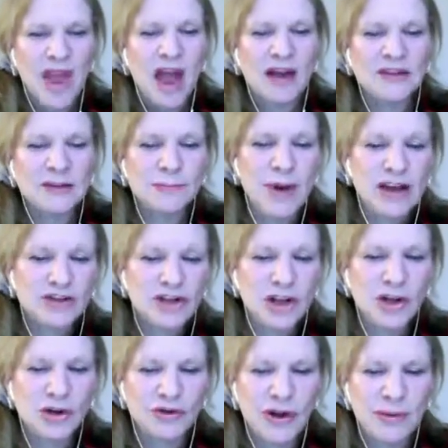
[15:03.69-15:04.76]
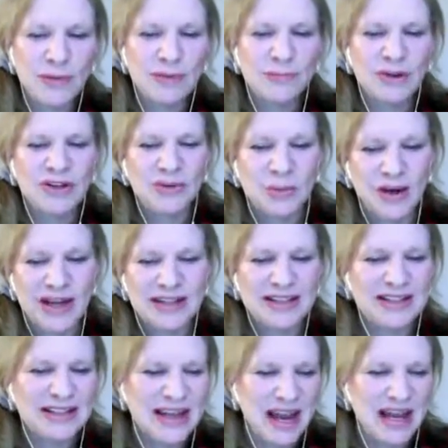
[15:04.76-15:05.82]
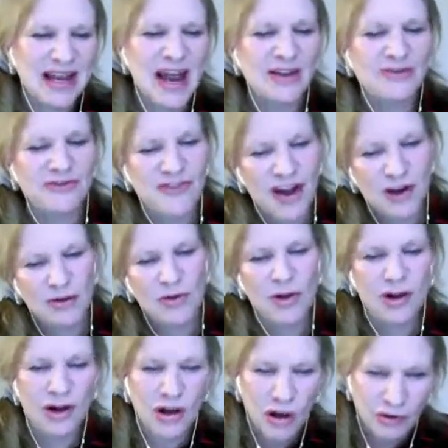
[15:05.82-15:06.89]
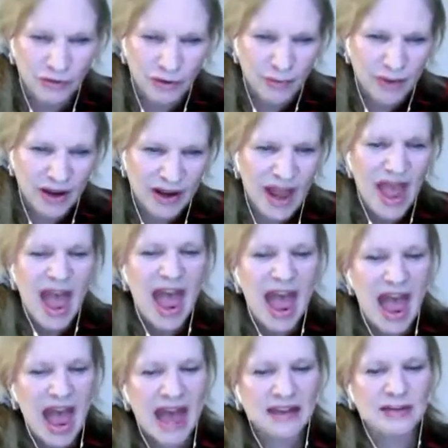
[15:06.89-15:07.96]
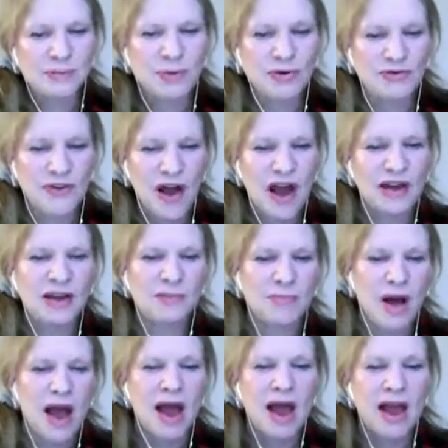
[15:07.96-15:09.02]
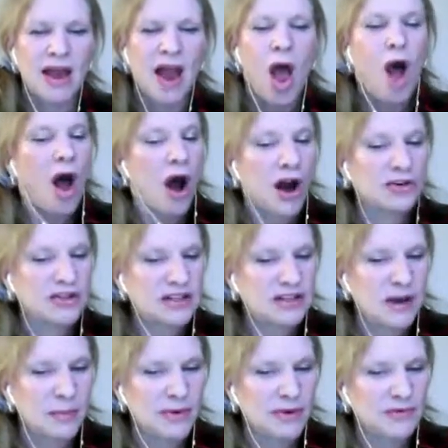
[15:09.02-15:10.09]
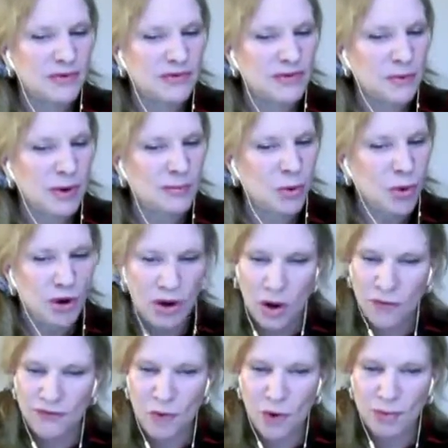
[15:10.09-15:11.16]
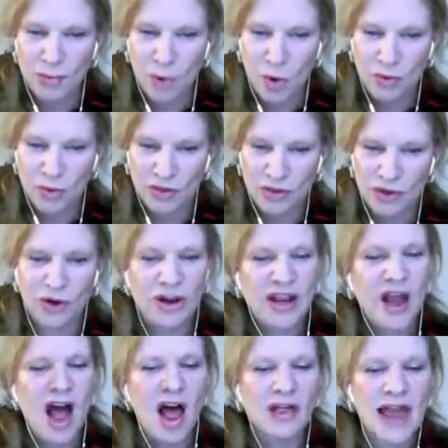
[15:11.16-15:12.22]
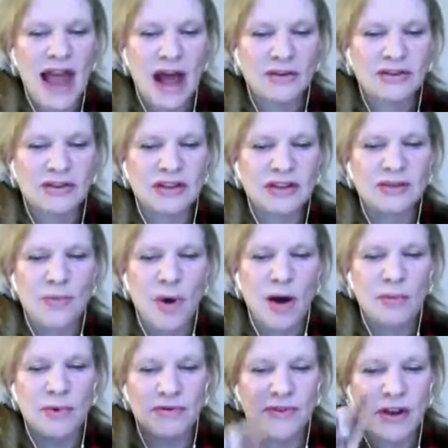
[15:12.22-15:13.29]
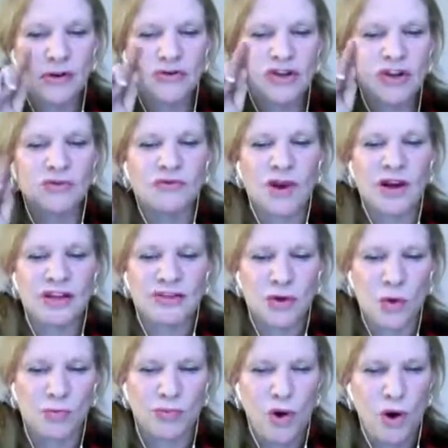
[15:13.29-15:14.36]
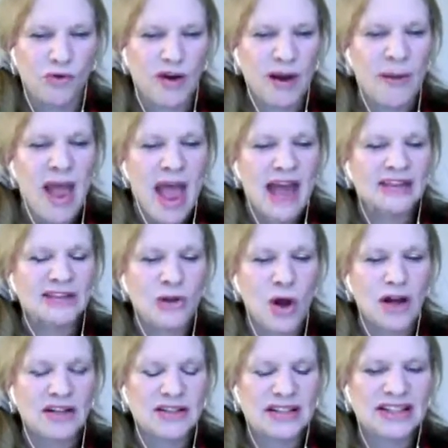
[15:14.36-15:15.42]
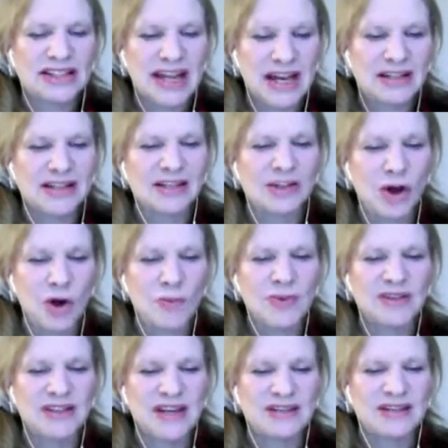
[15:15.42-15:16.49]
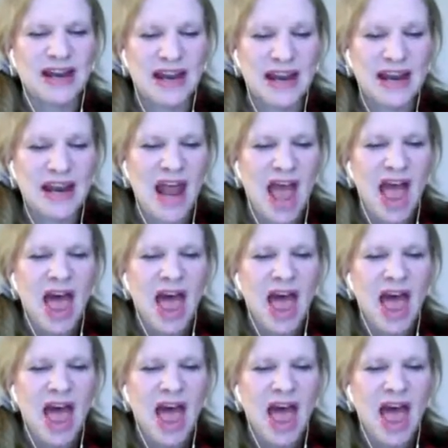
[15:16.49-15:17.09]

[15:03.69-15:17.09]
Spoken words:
A special agreement between state and federal government, as provided by RCW 51.04.130, allows the Department of Energy to run its own program as long as the state determines it's in